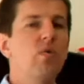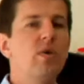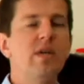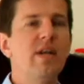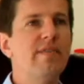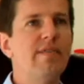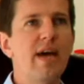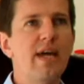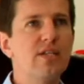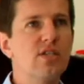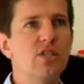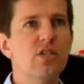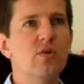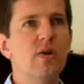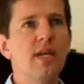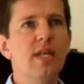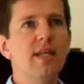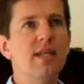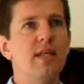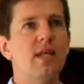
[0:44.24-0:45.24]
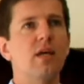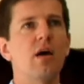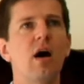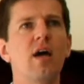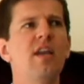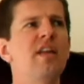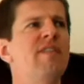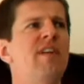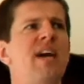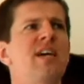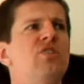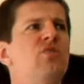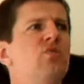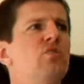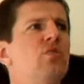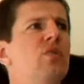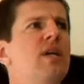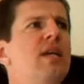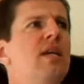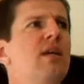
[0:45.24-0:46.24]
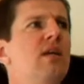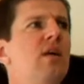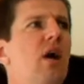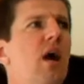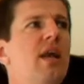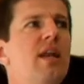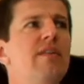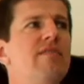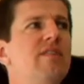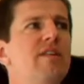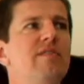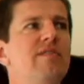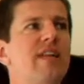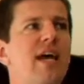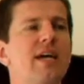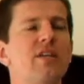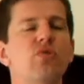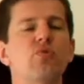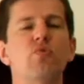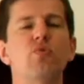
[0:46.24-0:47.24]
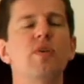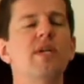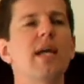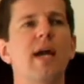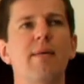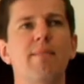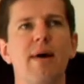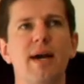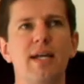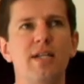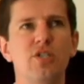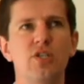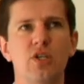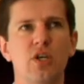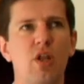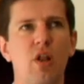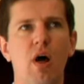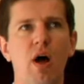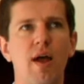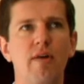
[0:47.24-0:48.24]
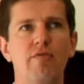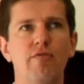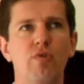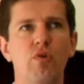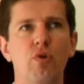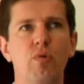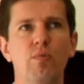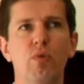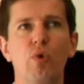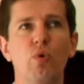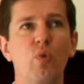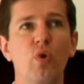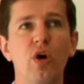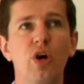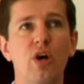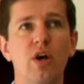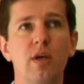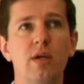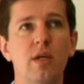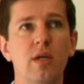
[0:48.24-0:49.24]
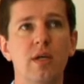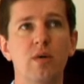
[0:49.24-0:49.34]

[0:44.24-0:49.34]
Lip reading: We never had to do anything. I never even had to ring our major client for more work.